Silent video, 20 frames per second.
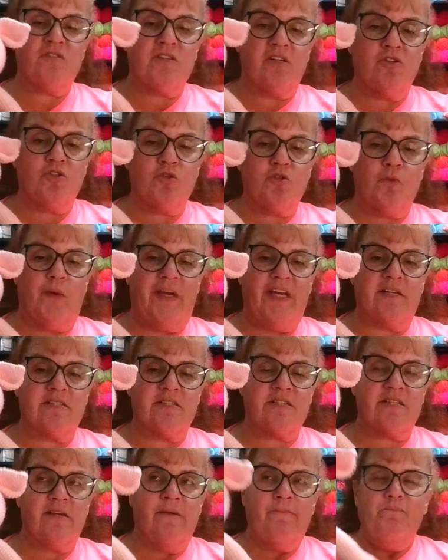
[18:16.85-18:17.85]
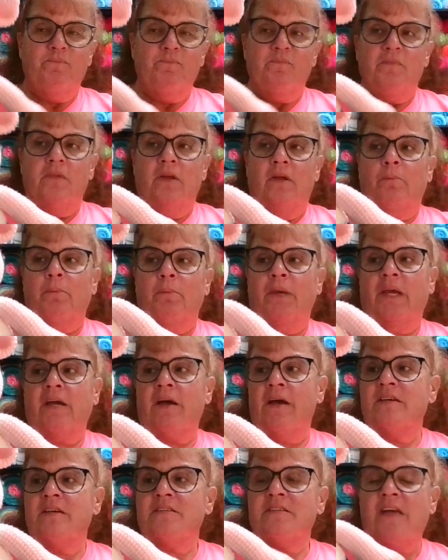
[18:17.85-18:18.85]
little tweaks,
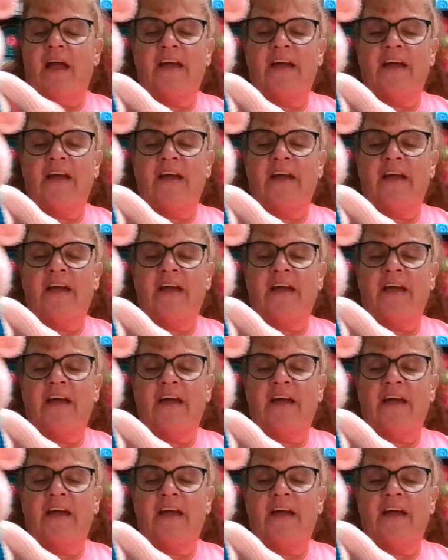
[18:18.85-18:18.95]
because I